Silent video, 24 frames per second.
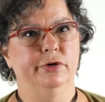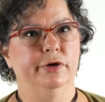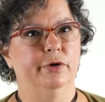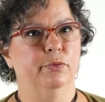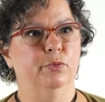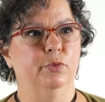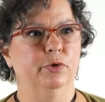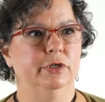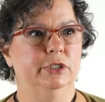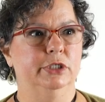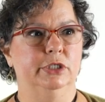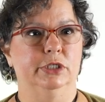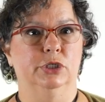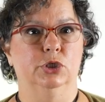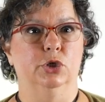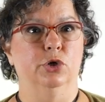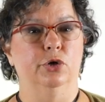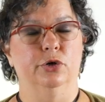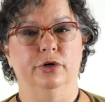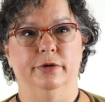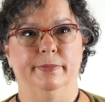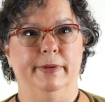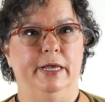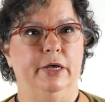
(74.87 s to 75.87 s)
come we just
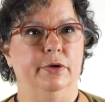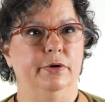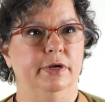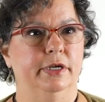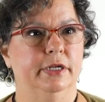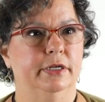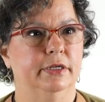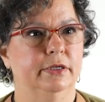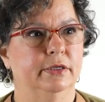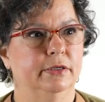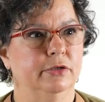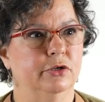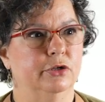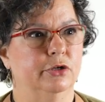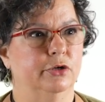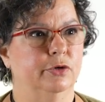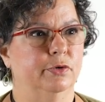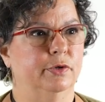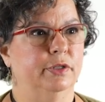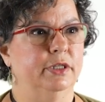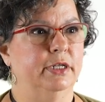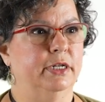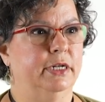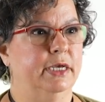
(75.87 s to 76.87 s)
heard about it, you
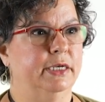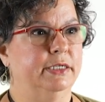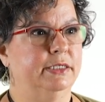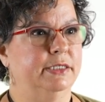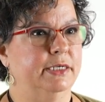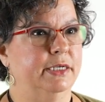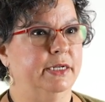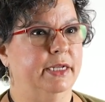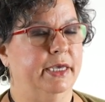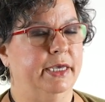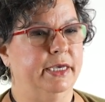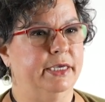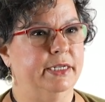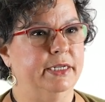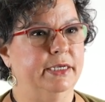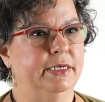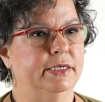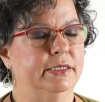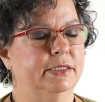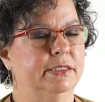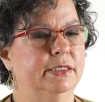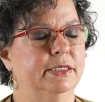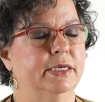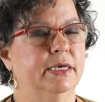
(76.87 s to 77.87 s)
know, in the
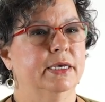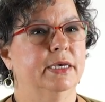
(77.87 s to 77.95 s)
1980s?